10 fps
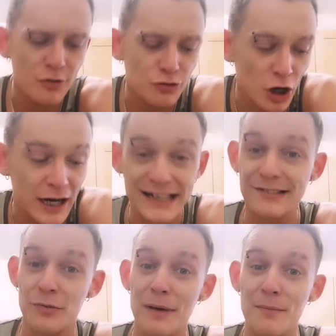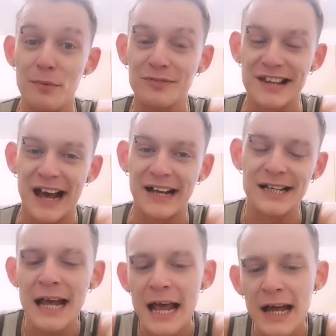So, and it is on my mum's
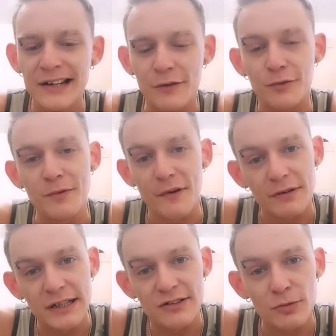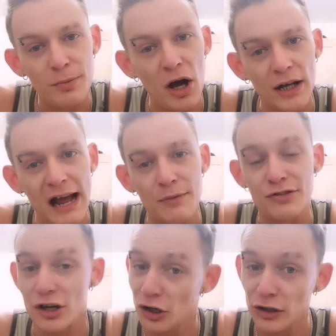side. Now, from a very little boy,
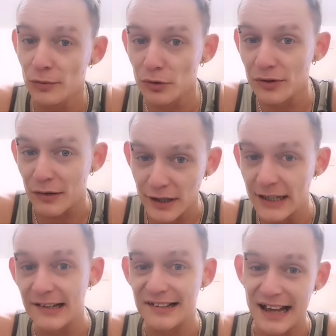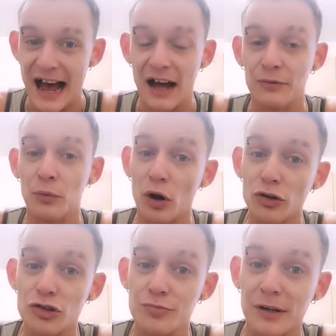I was the only one that really sat and
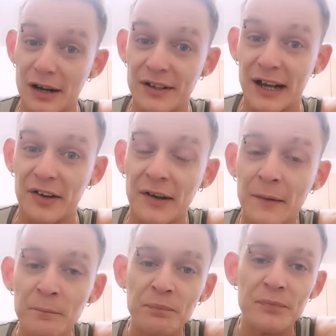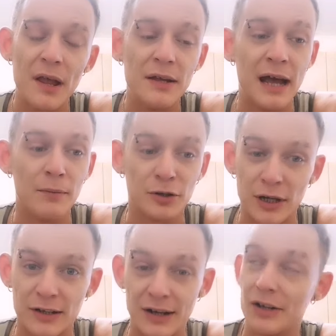watched my granddad. Now,
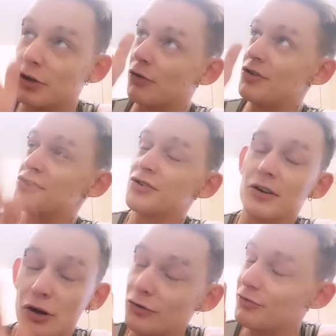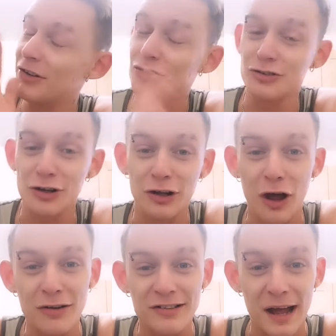my great-granddad, God bless your
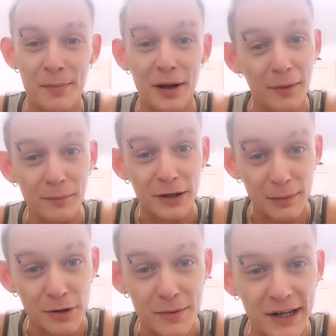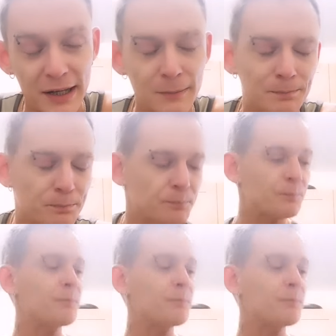soul, Ostab, and my grandma Amelia.